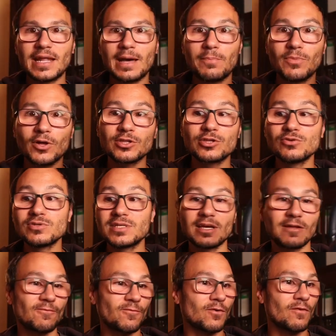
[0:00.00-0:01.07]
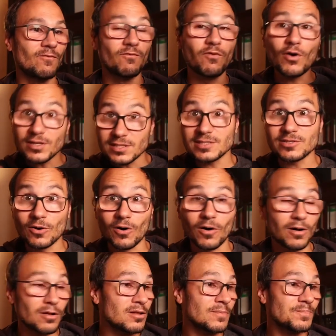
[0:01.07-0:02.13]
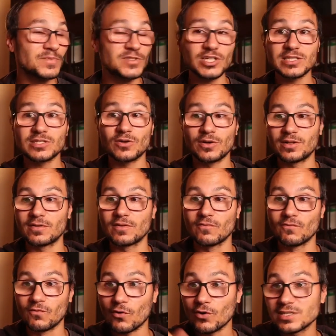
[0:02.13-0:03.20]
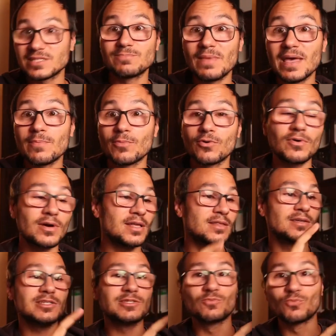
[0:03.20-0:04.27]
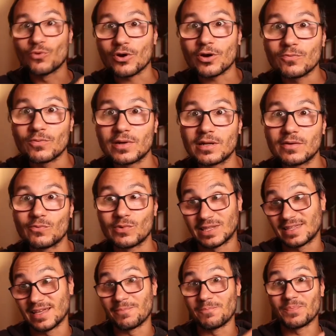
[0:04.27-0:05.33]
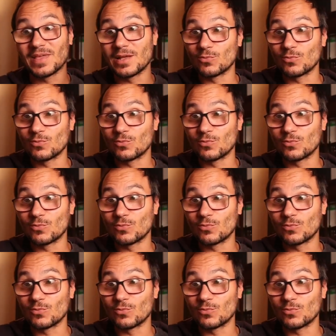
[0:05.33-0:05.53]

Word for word: and I'm not using it for voice call, just on voice memo, it doesn't work with them.